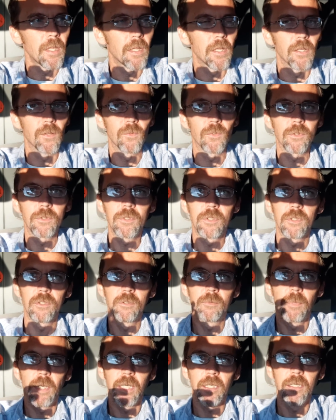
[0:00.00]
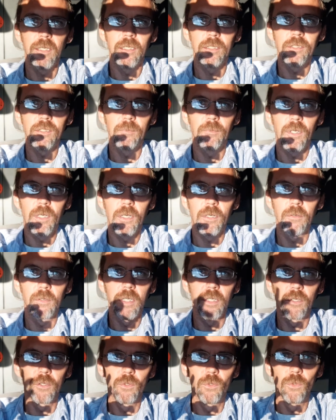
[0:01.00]
And we'll see you back here tomorrow
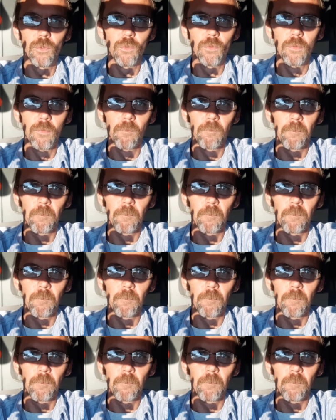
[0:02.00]
at noon,